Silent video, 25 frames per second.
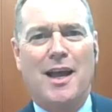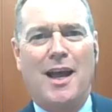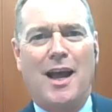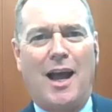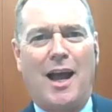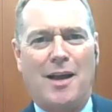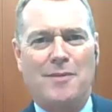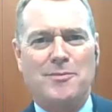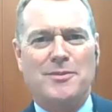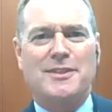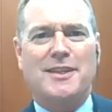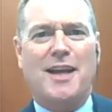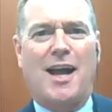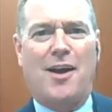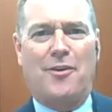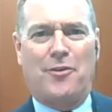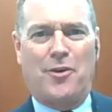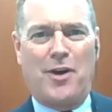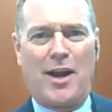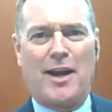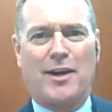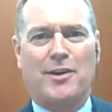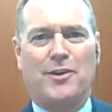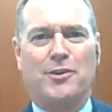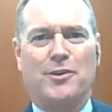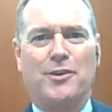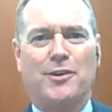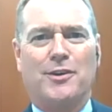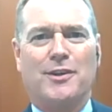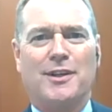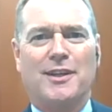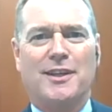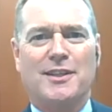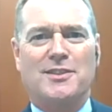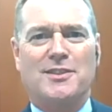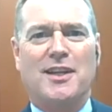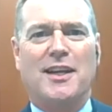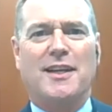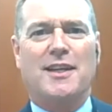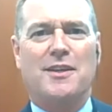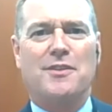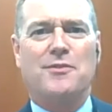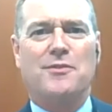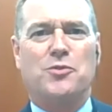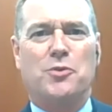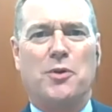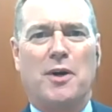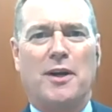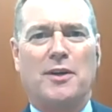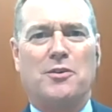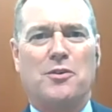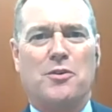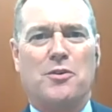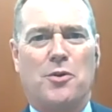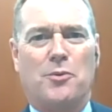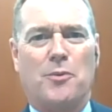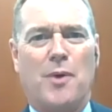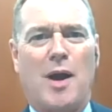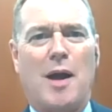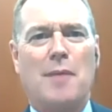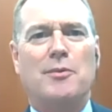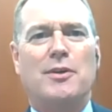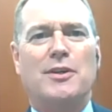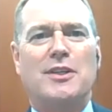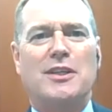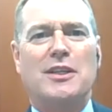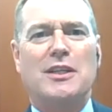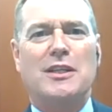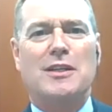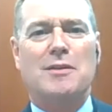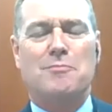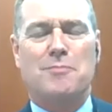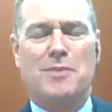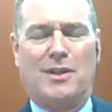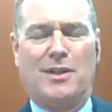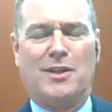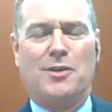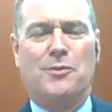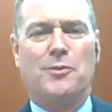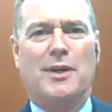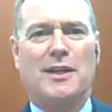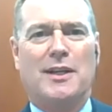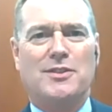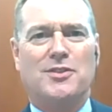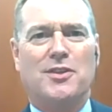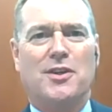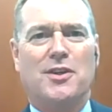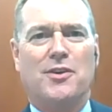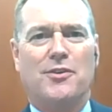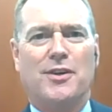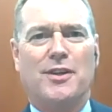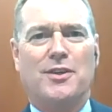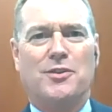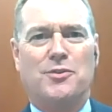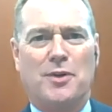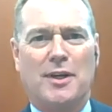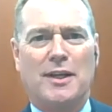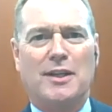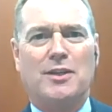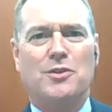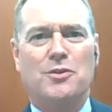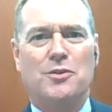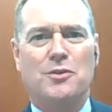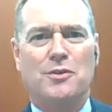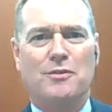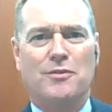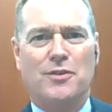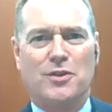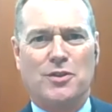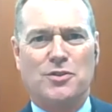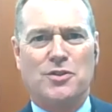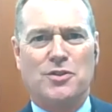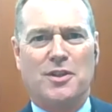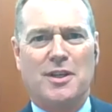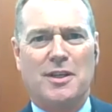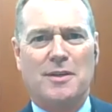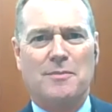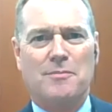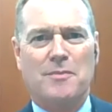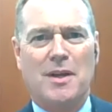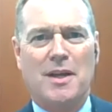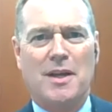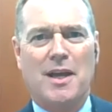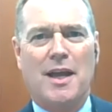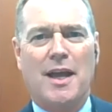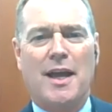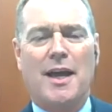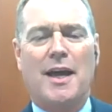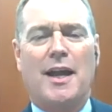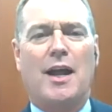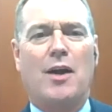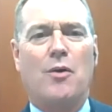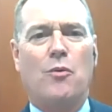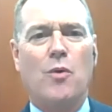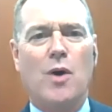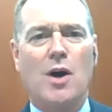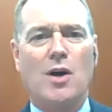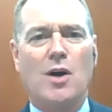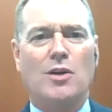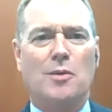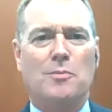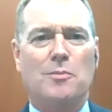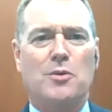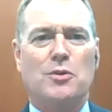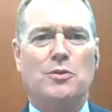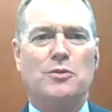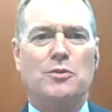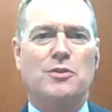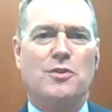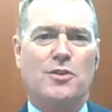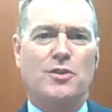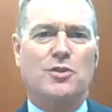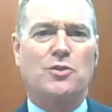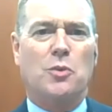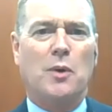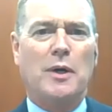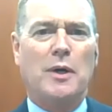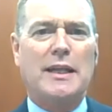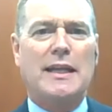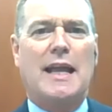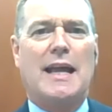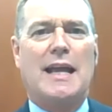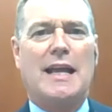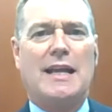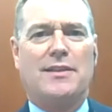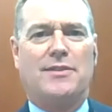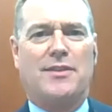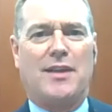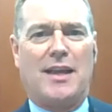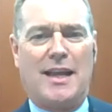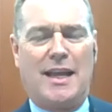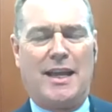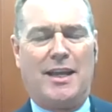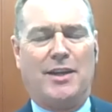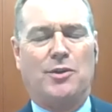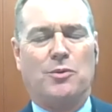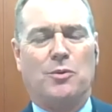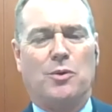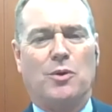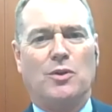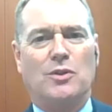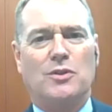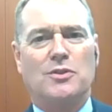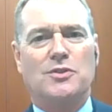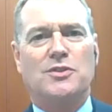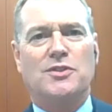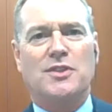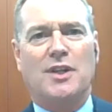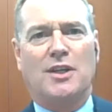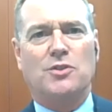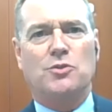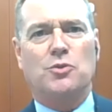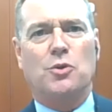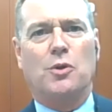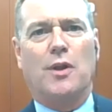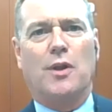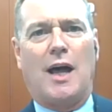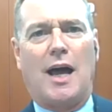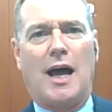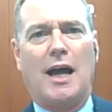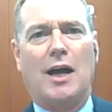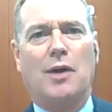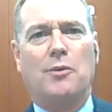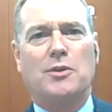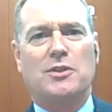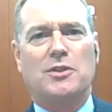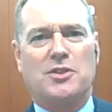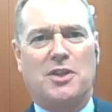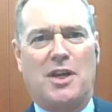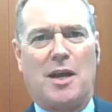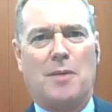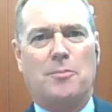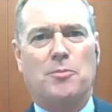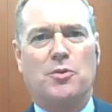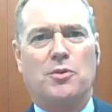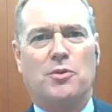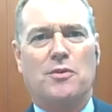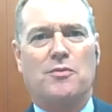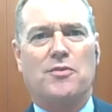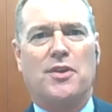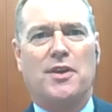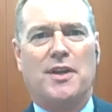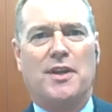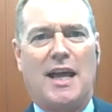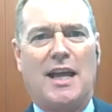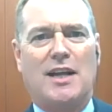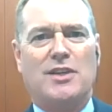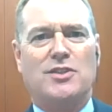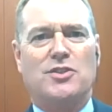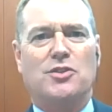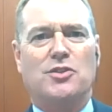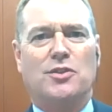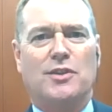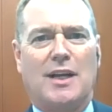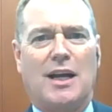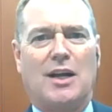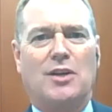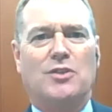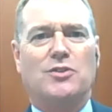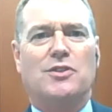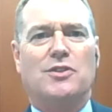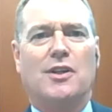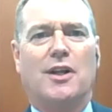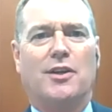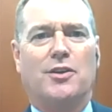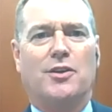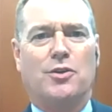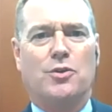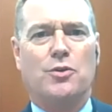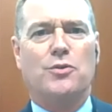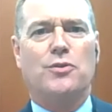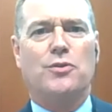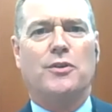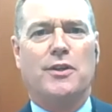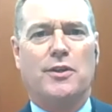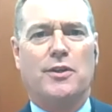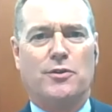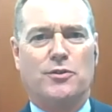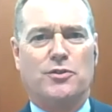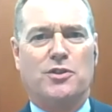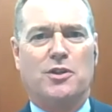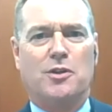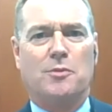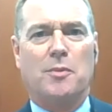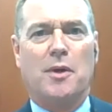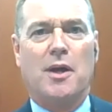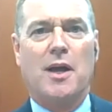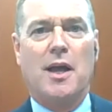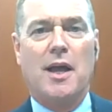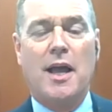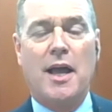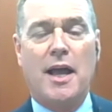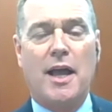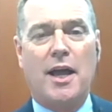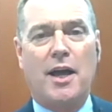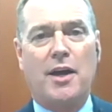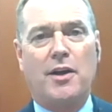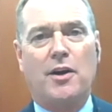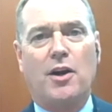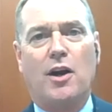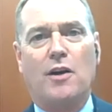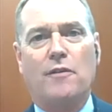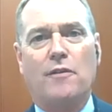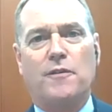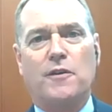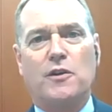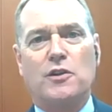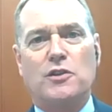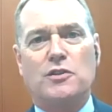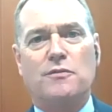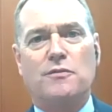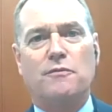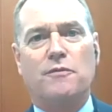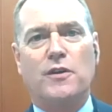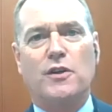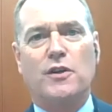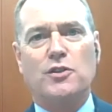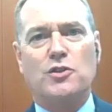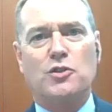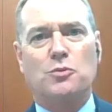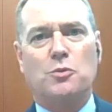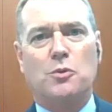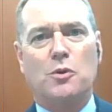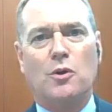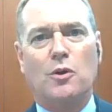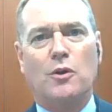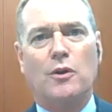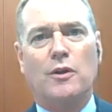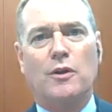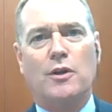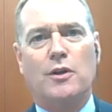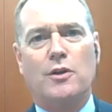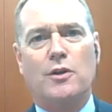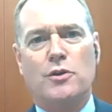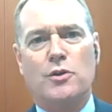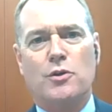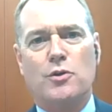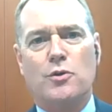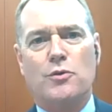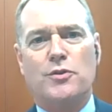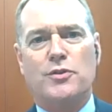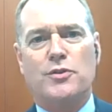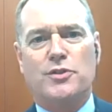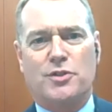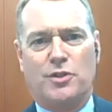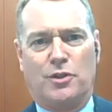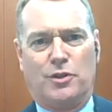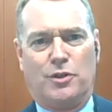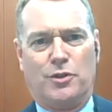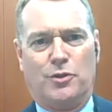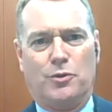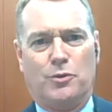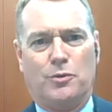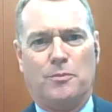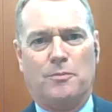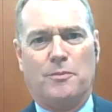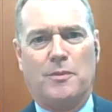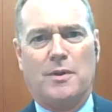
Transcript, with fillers: I'm Scott Raecker, Executive Director of the Robert D. and Billie Ray Center at Drake University, and I welcome you to the 28th Annual Central Iowa Chapter of the National Council on Youth Leadership and our first virtual Youth Salute.